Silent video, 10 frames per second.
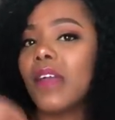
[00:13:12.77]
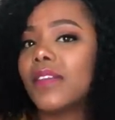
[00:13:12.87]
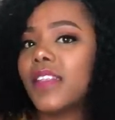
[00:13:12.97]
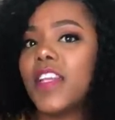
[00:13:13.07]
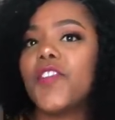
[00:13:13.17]

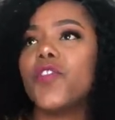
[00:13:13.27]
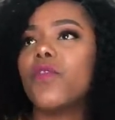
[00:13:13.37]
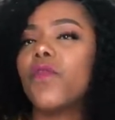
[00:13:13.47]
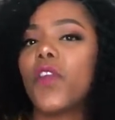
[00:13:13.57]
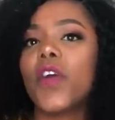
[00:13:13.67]
seeing
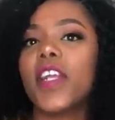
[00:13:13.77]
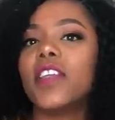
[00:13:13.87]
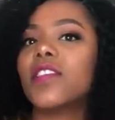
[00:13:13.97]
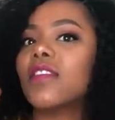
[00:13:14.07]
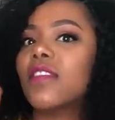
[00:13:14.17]
you
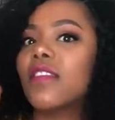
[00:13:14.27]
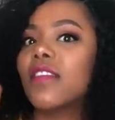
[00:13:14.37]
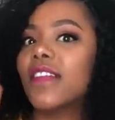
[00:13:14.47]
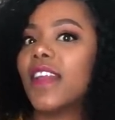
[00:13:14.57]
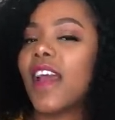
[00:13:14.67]
flourish,
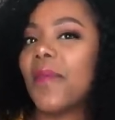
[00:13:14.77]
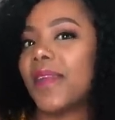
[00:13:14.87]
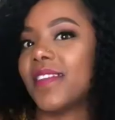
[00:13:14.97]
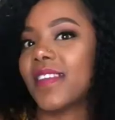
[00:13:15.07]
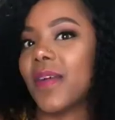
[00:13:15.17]
then happiness